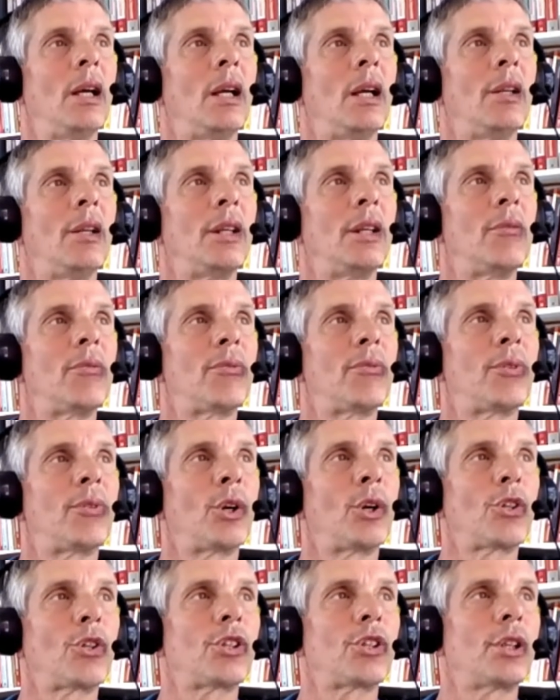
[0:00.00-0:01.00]
in the
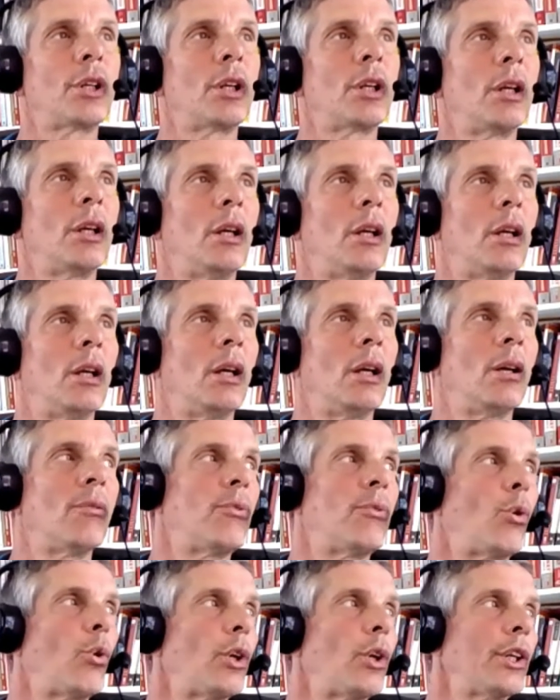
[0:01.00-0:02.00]
first
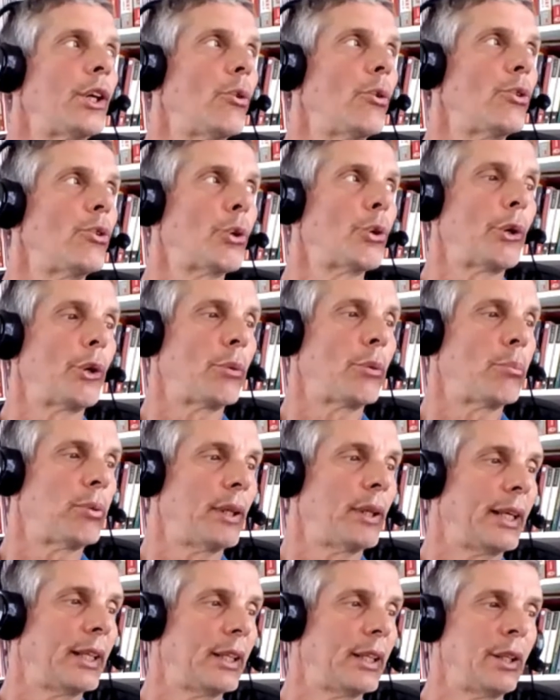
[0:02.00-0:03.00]
fully owned Toyota
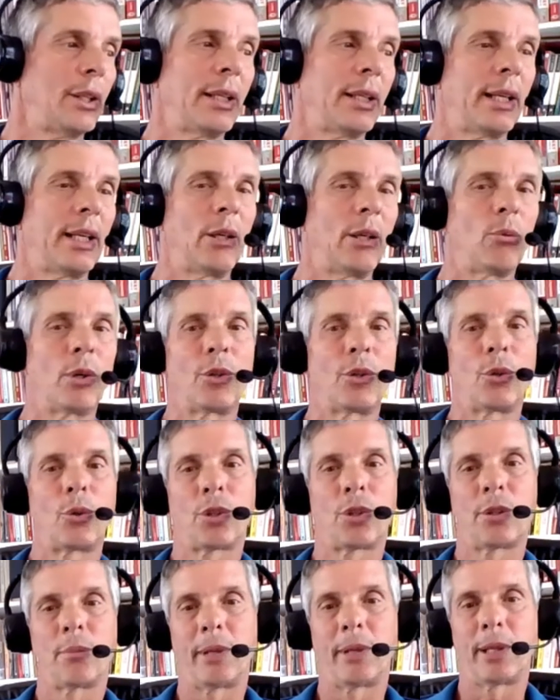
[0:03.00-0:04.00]
plant in, anywhere in
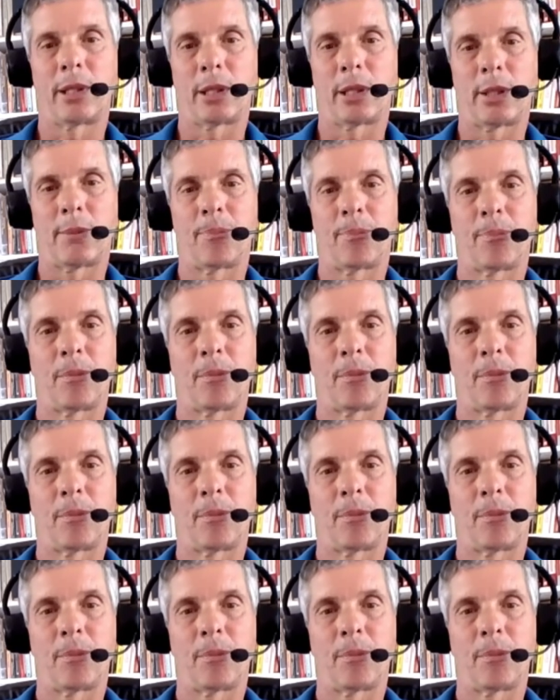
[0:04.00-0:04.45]
North America.